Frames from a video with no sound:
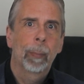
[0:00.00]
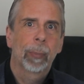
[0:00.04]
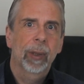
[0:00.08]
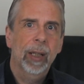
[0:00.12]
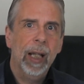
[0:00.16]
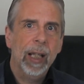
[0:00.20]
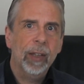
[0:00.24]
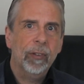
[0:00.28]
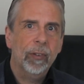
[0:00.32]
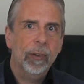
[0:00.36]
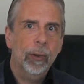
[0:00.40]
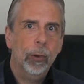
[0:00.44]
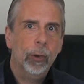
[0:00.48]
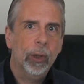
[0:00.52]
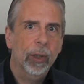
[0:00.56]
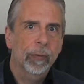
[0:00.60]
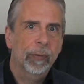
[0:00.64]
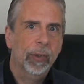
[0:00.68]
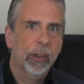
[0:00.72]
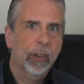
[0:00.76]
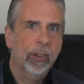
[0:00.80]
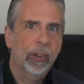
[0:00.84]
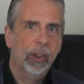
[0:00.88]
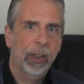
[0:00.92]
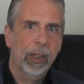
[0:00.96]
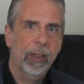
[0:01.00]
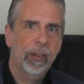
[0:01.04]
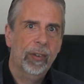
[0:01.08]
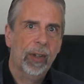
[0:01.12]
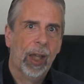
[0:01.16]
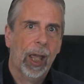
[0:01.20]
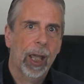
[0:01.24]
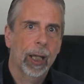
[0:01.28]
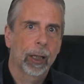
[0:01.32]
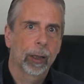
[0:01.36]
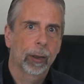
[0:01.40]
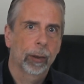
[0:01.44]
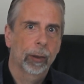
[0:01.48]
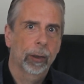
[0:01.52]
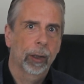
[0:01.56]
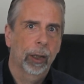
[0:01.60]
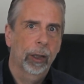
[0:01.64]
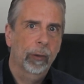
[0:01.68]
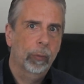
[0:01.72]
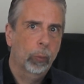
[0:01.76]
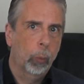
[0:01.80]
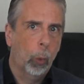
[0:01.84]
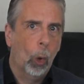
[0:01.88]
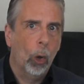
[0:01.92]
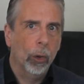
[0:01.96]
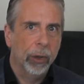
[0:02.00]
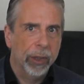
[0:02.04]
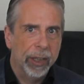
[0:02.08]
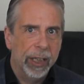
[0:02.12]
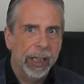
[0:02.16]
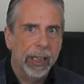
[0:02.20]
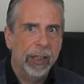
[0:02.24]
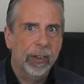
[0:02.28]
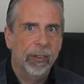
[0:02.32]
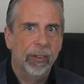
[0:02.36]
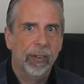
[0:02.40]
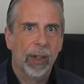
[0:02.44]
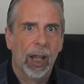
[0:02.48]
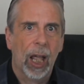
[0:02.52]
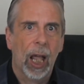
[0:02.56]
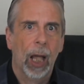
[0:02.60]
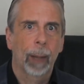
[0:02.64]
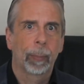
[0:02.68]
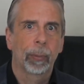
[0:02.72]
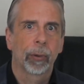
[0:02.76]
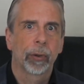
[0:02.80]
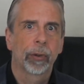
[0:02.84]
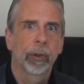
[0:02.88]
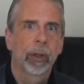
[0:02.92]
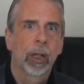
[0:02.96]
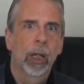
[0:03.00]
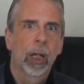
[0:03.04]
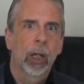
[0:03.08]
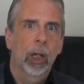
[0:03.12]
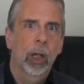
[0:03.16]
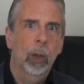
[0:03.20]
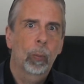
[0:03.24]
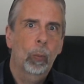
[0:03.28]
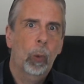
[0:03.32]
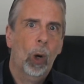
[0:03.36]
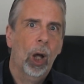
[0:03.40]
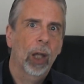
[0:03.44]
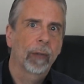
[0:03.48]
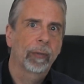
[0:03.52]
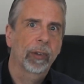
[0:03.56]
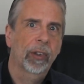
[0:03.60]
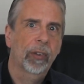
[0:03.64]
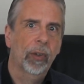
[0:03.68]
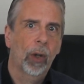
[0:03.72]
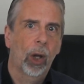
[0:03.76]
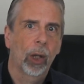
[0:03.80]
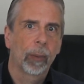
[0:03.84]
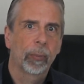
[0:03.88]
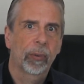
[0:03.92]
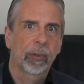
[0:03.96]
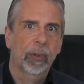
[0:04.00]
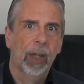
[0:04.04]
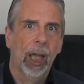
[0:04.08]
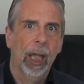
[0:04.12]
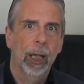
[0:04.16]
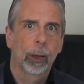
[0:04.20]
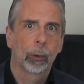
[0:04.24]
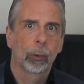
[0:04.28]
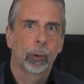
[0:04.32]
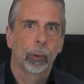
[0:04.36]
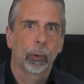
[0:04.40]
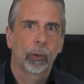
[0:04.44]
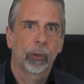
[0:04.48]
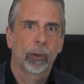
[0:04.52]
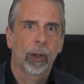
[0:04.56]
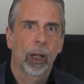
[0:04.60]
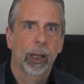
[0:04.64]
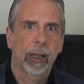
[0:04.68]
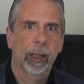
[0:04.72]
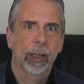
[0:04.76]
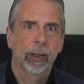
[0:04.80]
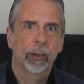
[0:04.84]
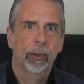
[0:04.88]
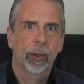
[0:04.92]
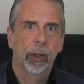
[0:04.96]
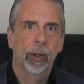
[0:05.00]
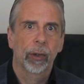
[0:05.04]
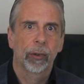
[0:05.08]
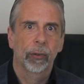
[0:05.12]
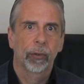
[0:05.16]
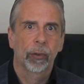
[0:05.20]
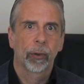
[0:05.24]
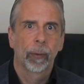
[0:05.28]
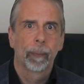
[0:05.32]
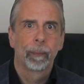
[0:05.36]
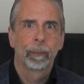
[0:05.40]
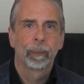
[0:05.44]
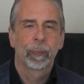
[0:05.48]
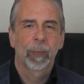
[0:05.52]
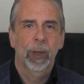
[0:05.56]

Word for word: but let's look at the detail of what needs to happen and why the timescale looks like it does.